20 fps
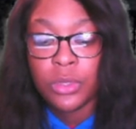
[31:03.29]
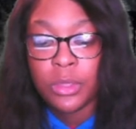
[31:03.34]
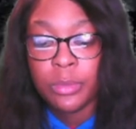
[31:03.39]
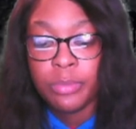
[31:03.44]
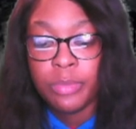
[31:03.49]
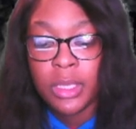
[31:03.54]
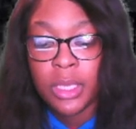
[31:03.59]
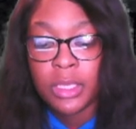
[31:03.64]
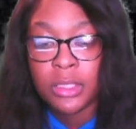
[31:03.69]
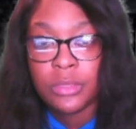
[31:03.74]
for the
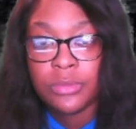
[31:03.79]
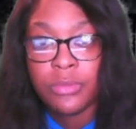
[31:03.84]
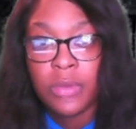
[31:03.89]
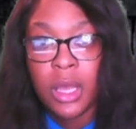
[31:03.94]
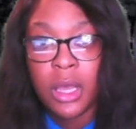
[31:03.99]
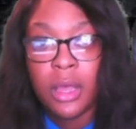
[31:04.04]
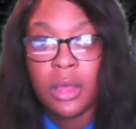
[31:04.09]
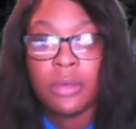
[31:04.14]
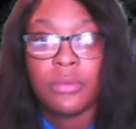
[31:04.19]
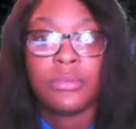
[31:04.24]

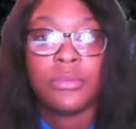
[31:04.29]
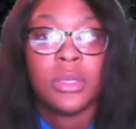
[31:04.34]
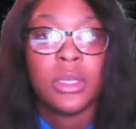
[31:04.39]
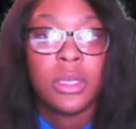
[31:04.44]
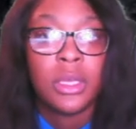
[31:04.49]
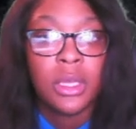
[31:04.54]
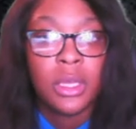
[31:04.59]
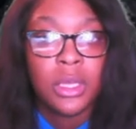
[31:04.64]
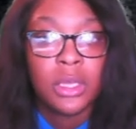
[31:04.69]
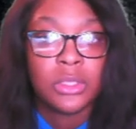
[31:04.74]
PS5.
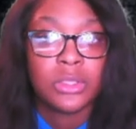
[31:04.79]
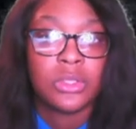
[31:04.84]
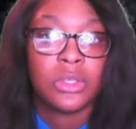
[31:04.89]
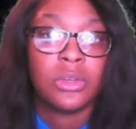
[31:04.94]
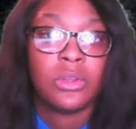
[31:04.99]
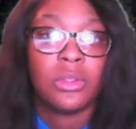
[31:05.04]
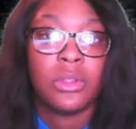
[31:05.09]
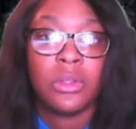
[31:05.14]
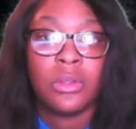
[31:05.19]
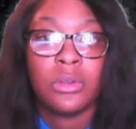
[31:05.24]

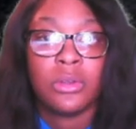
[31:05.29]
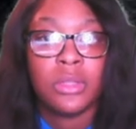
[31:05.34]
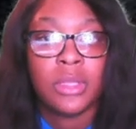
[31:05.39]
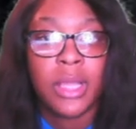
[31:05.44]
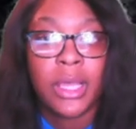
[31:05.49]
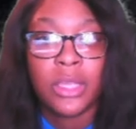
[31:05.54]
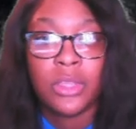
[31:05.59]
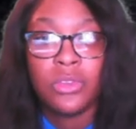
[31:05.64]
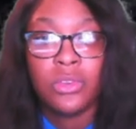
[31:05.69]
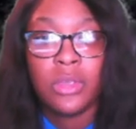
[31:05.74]
So,
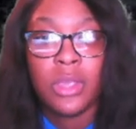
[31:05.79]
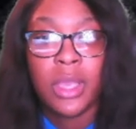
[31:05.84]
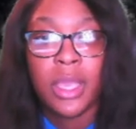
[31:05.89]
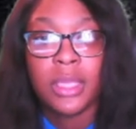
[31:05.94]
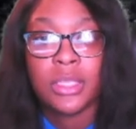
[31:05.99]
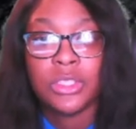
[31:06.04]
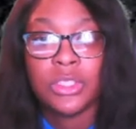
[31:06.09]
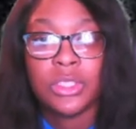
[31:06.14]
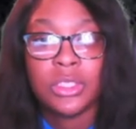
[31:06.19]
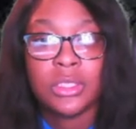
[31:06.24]
like, you
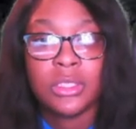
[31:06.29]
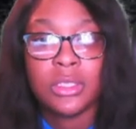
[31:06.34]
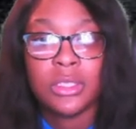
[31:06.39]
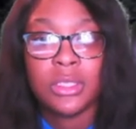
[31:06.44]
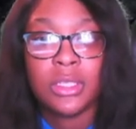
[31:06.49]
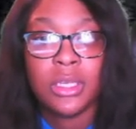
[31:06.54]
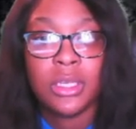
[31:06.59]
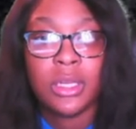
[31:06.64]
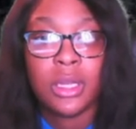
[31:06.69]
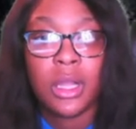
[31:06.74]
can't
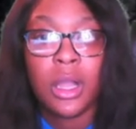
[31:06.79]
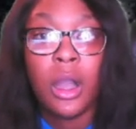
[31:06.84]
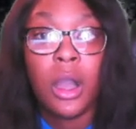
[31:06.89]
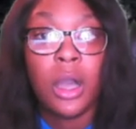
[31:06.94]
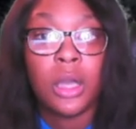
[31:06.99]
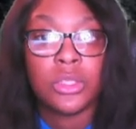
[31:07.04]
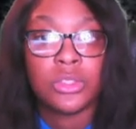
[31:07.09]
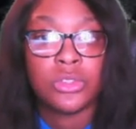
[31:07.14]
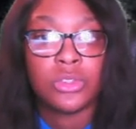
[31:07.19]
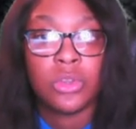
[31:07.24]
just get a
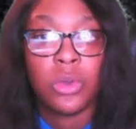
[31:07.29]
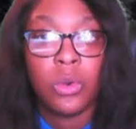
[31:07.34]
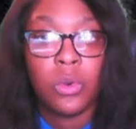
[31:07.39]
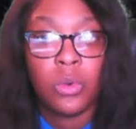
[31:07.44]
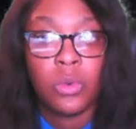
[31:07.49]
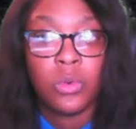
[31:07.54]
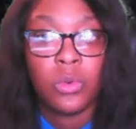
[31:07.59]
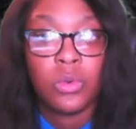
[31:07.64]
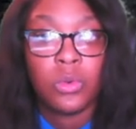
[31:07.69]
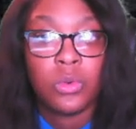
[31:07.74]

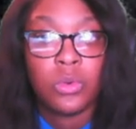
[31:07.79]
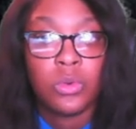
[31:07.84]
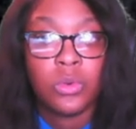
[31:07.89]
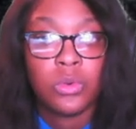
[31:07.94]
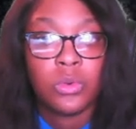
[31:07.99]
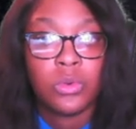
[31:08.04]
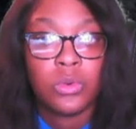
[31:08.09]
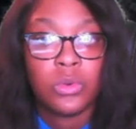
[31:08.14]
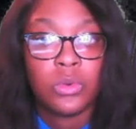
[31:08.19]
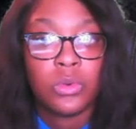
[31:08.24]
console.
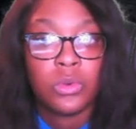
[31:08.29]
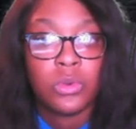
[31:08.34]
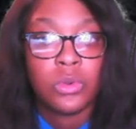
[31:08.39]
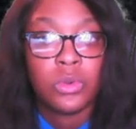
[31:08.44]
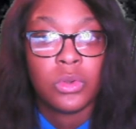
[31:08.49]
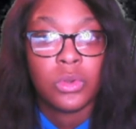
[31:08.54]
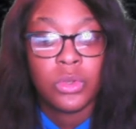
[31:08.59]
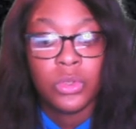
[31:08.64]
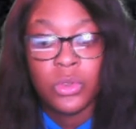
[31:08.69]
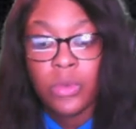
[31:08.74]

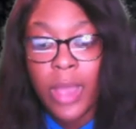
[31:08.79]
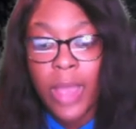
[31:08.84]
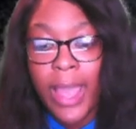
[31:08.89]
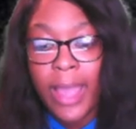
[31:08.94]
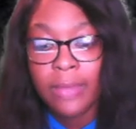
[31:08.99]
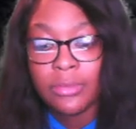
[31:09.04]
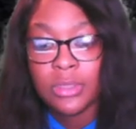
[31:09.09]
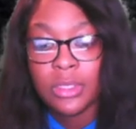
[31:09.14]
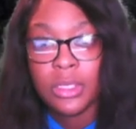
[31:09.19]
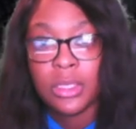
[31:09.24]
You
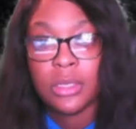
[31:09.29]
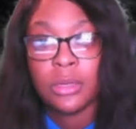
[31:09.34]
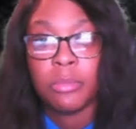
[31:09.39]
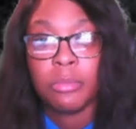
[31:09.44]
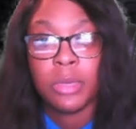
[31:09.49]
have to get a